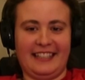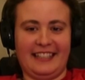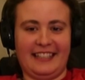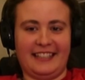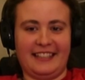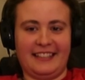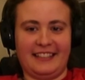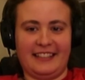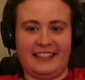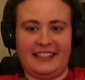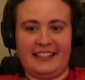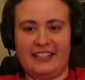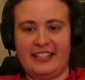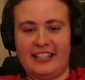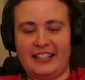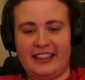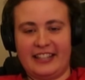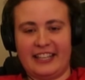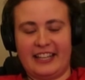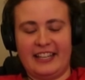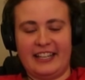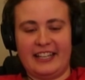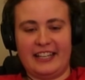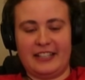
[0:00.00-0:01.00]
and
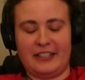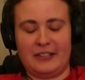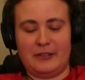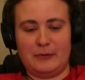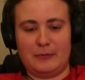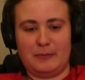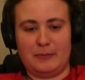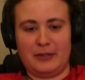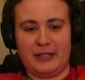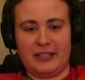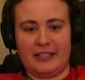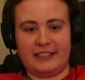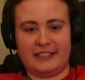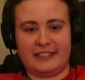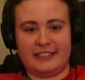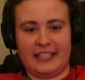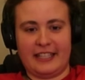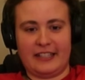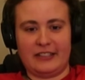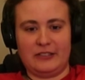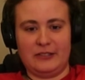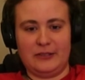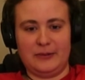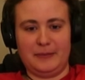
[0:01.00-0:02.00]
the guy who plays
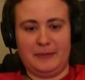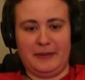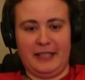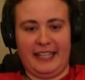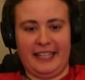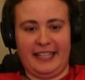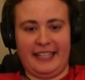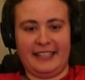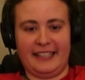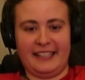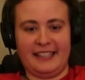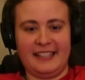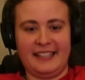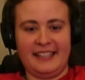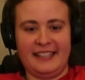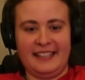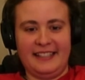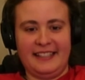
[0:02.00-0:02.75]
that old man